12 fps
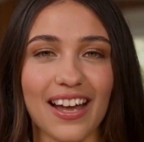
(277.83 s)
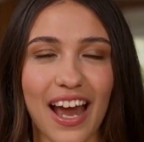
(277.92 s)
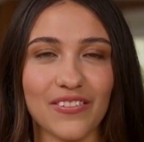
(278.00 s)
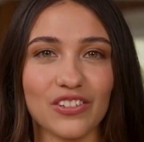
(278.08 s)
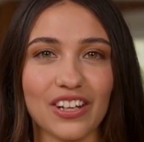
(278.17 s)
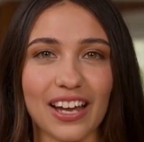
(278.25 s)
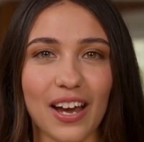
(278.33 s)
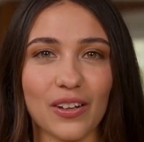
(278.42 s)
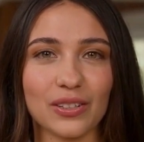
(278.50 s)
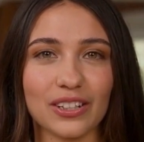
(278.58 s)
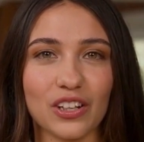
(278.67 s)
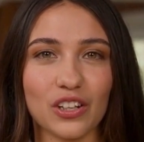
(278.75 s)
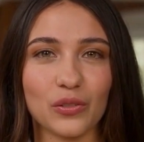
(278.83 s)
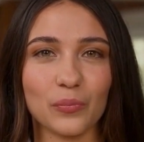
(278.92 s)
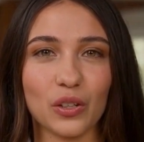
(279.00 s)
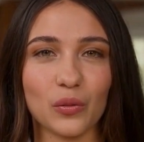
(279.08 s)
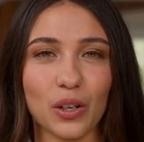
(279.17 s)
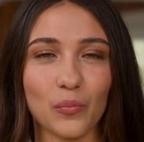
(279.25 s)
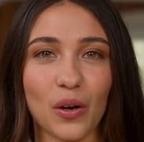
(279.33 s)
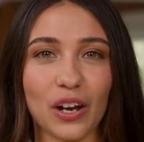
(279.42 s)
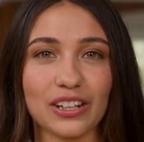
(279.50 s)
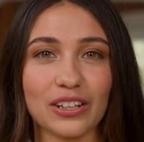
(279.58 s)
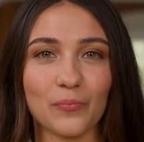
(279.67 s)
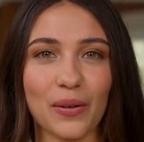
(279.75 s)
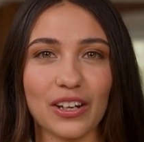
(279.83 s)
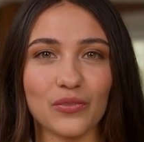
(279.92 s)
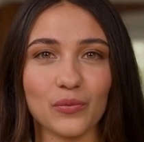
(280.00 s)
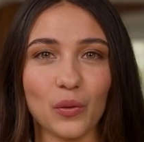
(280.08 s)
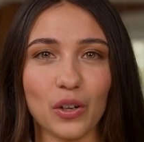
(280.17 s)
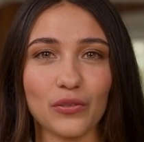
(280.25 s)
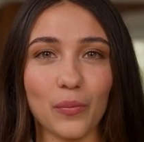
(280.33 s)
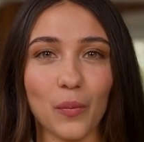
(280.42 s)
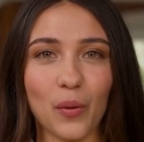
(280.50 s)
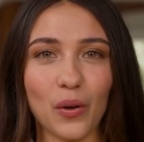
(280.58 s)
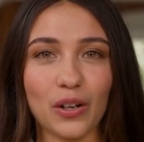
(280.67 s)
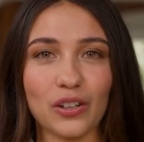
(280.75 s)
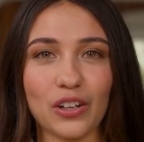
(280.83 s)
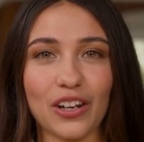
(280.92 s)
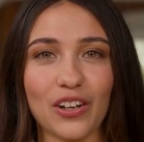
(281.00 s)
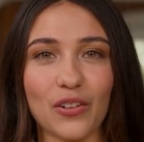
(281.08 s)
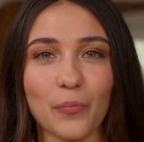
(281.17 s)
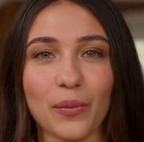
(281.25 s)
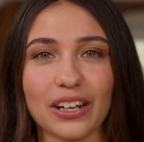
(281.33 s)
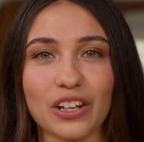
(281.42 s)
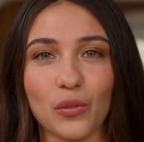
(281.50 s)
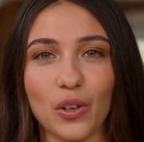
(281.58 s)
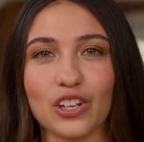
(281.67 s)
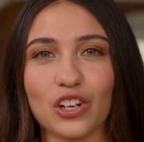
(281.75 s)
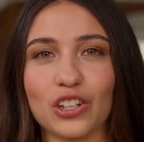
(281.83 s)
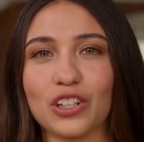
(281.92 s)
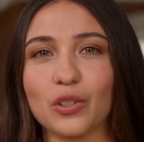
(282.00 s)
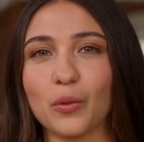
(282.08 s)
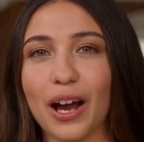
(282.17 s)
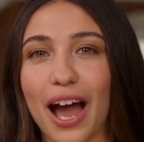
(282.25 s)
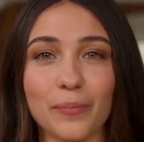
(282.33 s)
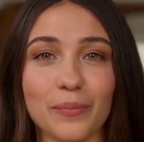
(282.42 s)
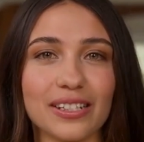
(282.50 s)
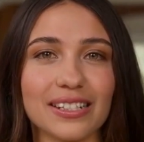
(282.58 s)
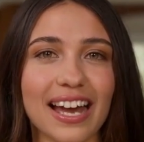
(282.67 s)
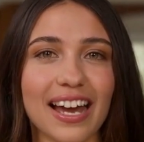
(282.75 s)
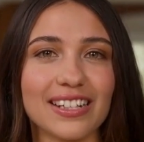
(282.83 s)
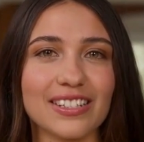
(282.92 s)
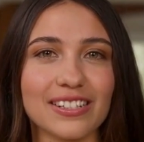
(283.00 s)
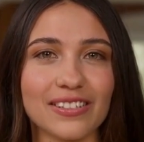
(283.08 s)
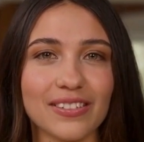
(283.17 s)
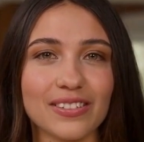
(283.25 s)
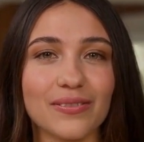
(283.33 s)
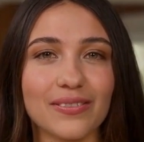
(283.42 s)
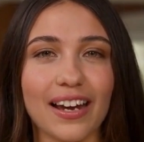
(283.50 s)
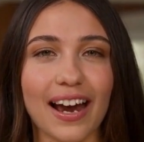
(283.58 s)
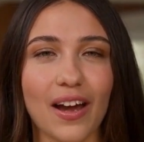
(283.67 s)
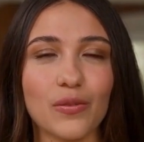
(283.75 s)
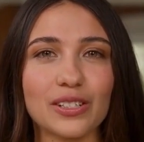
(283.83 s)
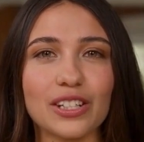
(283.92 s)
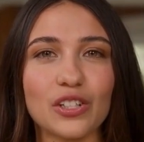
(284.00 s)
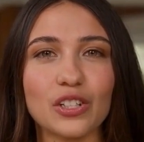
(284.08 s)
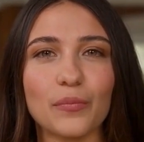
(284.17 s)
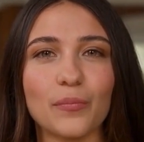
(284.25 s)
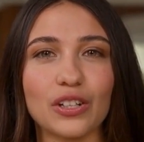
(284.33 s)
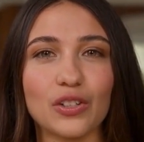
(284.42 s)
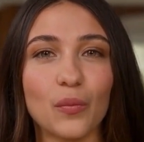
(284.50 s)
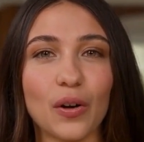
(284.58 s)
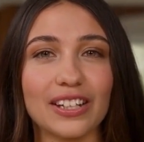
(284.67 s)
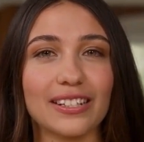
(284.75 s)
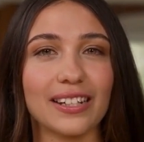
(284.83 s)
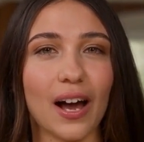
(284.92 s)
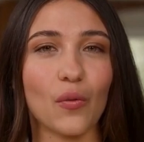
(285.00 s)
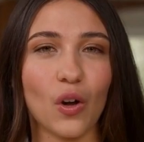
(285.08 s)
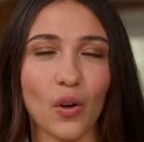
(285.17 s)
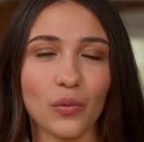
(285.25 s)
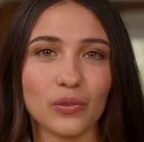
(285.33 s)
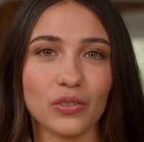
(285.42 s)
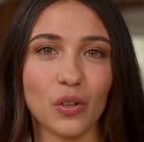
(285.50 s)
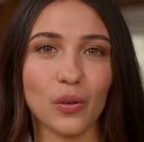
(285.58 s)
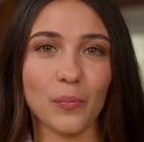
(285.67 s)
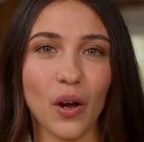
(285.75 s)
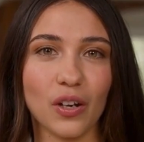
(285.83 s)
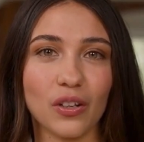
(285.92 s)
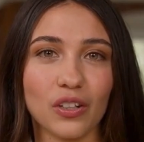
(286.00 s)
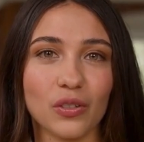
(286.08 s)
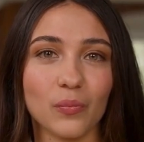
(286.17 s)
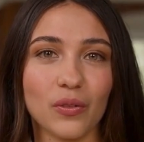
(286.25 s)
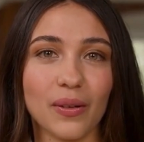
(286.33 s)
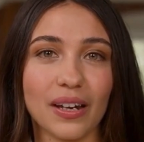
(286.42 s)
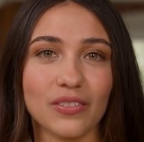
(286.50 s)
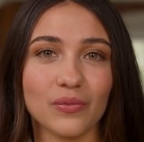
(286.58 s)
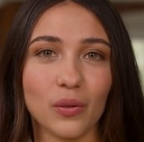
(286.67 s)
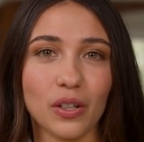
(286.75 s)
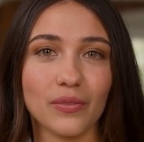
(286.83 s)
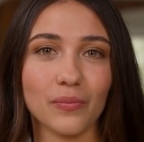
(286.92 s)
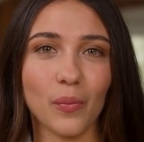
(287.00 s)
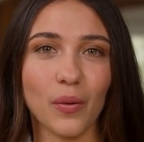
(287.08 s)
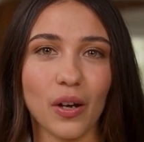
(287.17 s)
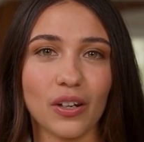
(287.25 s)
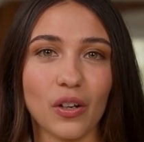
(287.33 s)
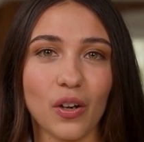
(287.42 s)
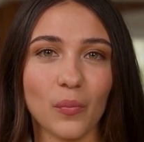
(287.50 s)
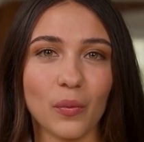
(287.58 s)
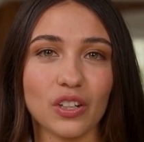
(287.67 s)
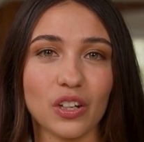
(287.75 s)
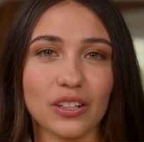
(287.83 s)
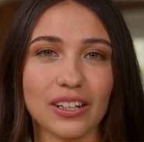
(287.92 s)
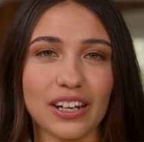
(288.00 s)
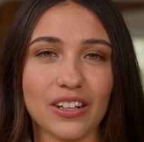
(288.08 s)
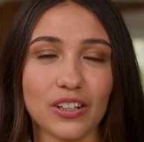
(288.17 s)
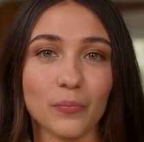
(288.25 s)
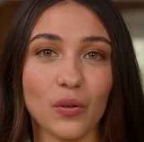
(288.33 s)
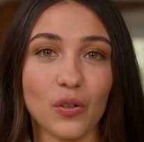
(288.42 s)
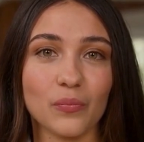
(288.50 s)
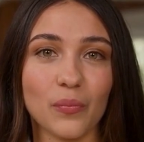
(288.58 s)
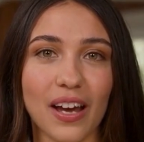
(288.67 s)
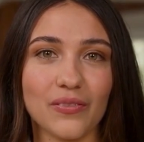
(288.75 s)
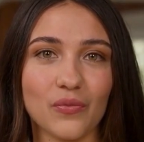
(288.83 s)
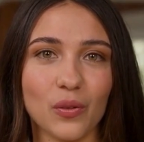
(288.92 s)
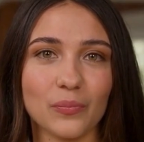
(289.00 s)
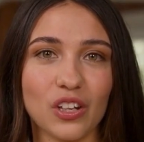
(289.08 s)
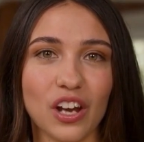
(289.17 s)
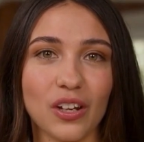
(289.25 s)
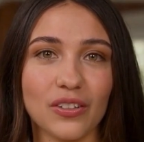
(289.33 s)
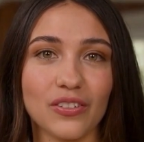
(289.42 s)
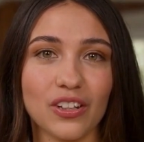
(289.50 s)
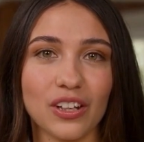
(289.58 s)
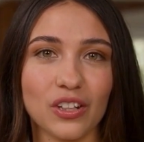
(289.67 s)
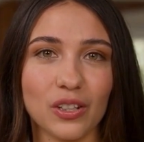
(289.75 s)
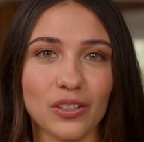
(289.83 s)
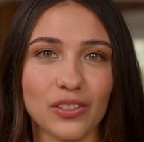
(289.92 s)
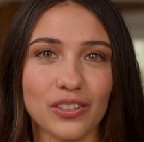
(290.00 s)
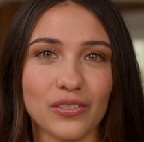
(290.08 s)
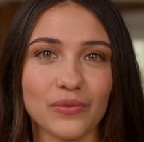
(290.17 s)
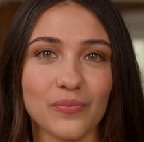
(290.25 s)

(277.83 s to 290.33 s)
After the acquisition between Wix and Base44, the biggest question is what happens next. The acquisition means Wix now owns or partners with Base44, which could lead to both platforms sharing features.